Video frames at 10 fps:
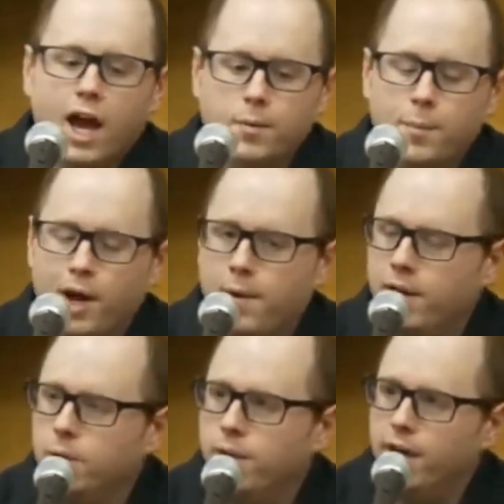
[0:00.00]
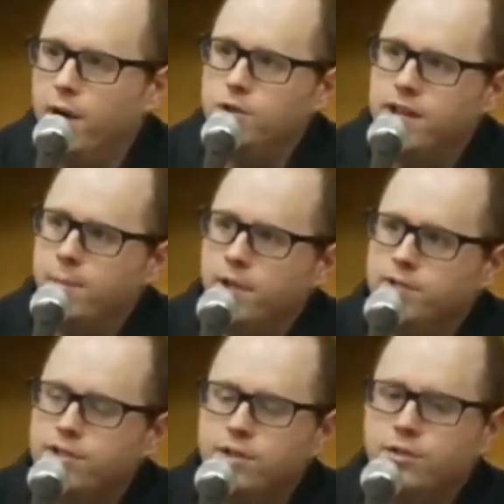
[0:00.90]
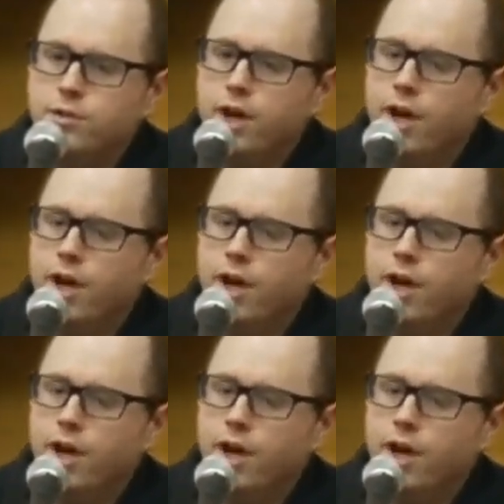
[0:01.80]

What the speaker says: I'm a paramedic with Echo Hose Ambulance in